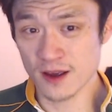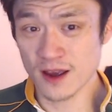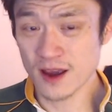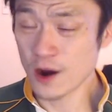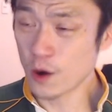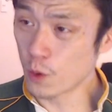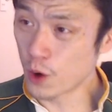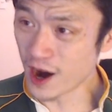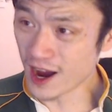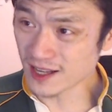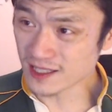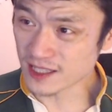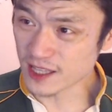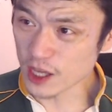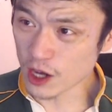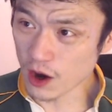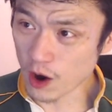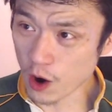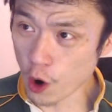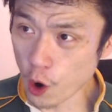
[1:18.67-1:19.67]
Whereas
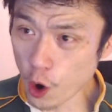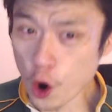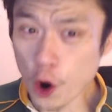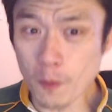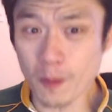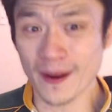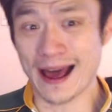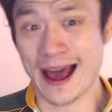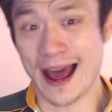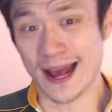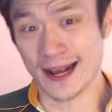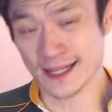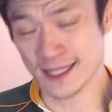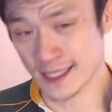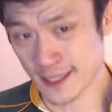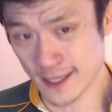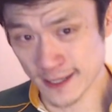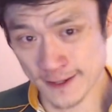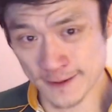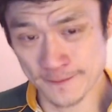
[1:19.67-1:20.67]
the All Blacks,
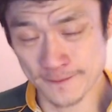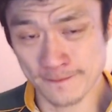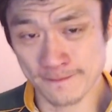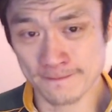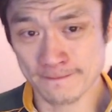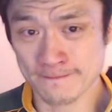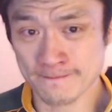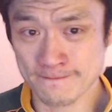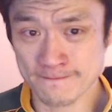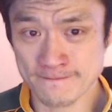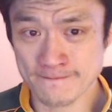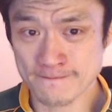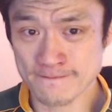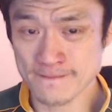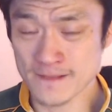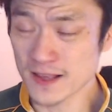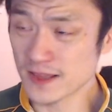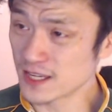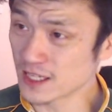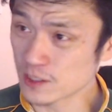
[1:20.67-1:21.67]

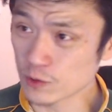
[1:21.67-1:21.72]
this